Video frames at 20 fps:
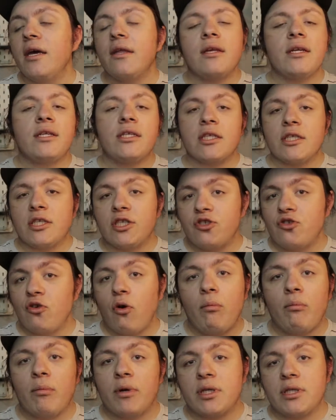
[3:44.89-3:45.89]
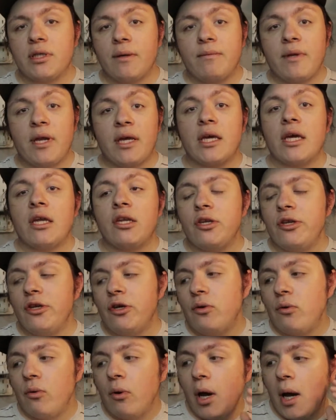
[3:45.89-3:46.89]
It's just so much stuff that it can
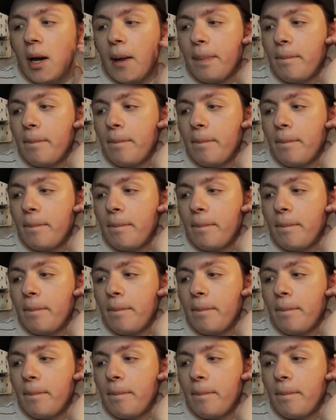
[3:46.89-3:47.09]
do,